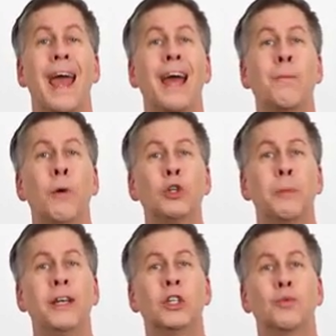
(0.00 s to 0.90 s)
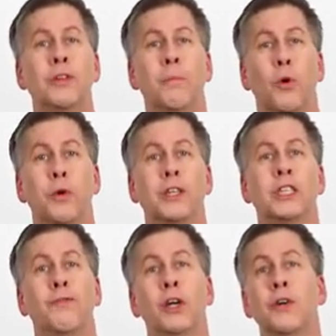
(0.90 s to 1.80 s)
And most patients with pneumonia
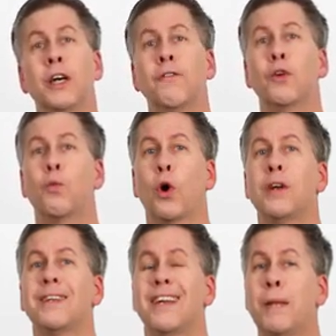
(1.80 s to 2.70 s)
severe enough to warrant